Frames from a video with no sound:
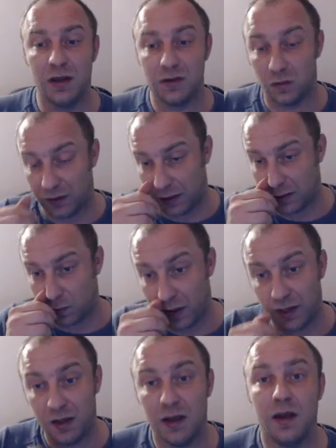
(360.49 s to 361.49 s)
so that's
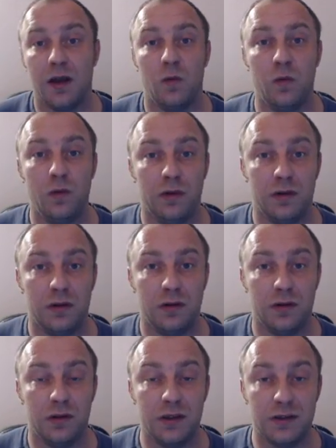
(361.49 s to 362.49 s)
why
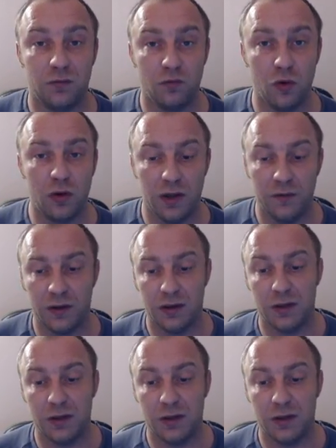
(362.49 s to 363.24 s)
The, this rook lift,